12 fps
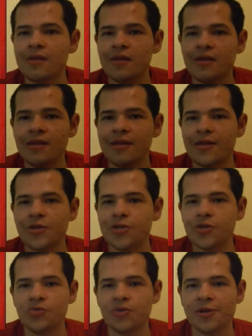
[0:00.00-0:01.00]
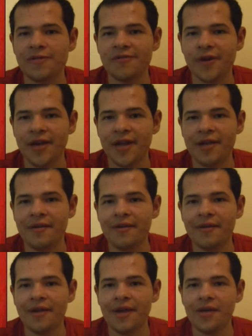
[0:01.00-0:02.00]
this show is really funny,
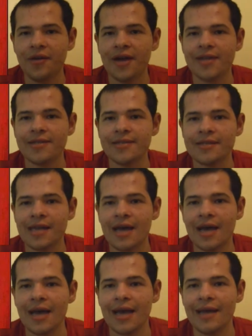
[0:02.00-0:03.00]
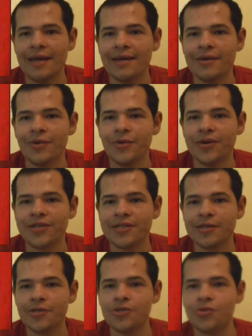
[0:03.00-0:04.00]
and you got this guy who works
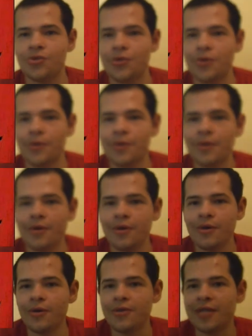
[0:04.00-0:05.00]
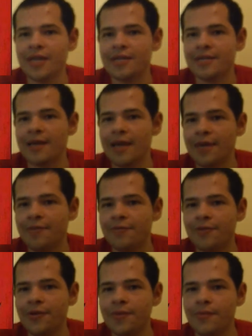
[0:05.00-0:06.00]
at the store who takes a name
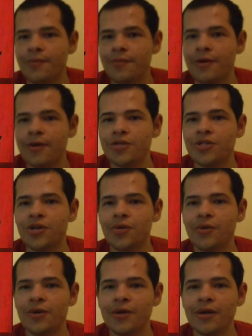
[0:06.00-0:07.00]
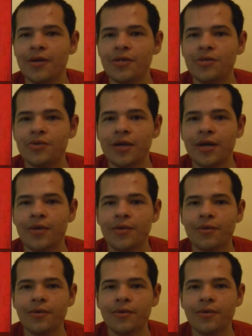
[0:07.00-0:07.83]
from a show we're going to get into later.